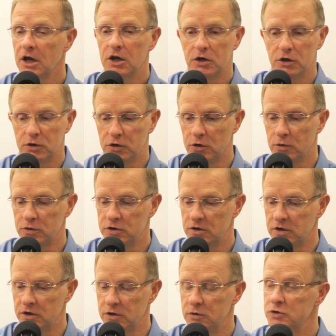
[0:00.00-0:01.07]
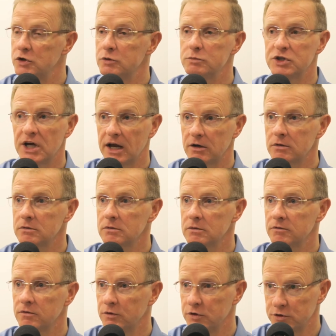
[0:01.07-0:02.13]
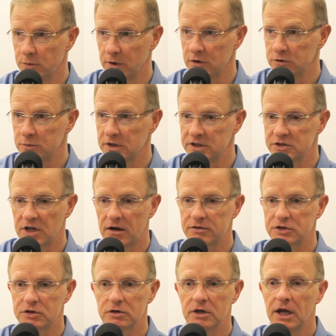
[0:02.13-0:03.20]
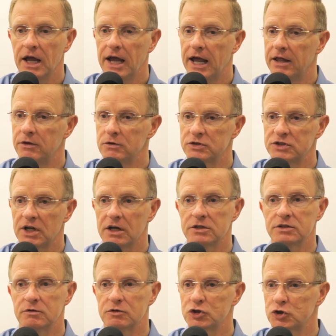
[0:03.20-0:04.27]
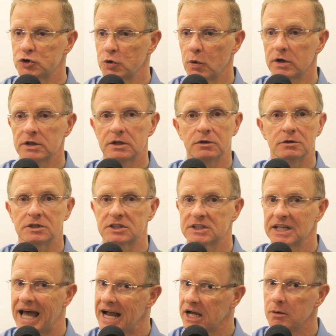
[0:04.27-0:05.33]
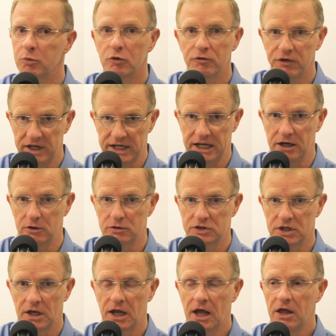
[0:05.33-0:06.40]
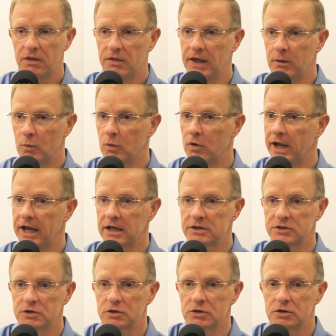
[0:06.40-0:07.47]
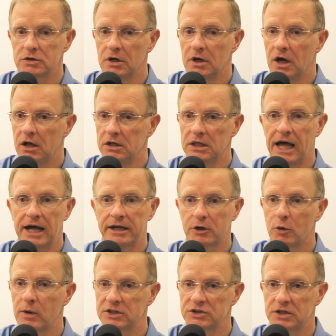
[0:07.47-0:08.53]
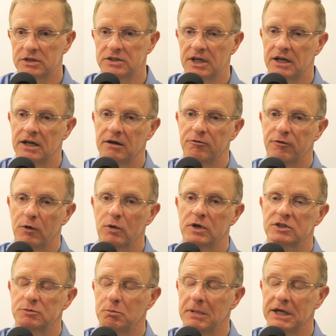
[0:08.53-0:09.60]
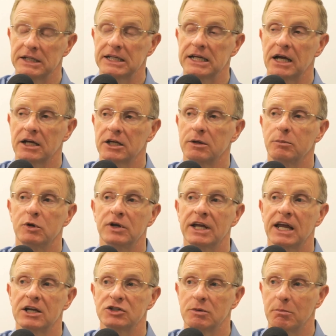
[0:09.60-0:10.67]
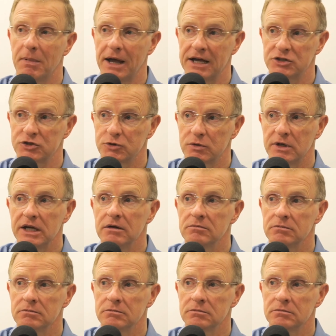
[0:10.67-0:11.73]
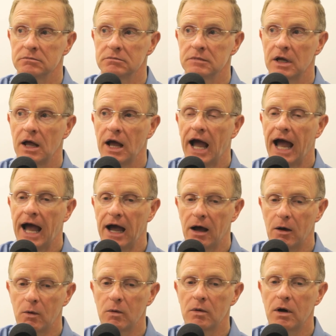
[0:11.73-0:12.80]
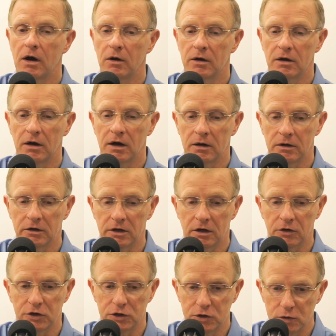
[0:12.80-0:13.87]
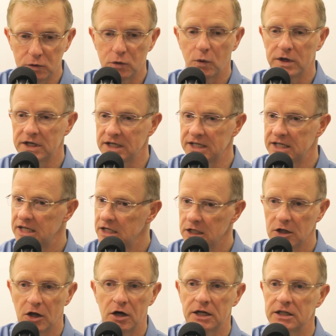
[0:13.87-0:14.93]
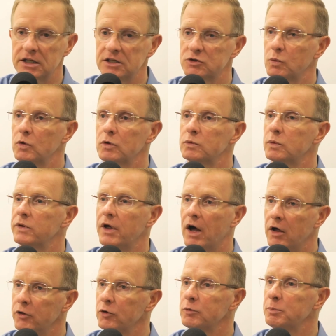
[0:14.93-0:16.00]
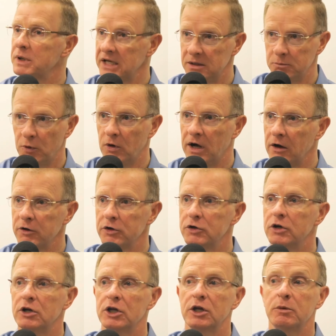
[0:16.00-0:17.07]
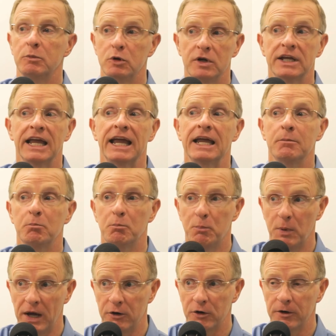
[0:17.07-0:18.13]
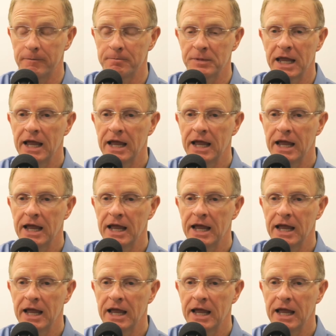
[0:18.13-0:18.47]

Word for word: You can go to the YouTube channel for tomorrow's police officer. And there's tons of short little snackable videos that mm. will answer a lot of questions. And I focus mainly on communication mastery. Mm how are, are, are you going to get along in this world with other people? How are you going to communicate better?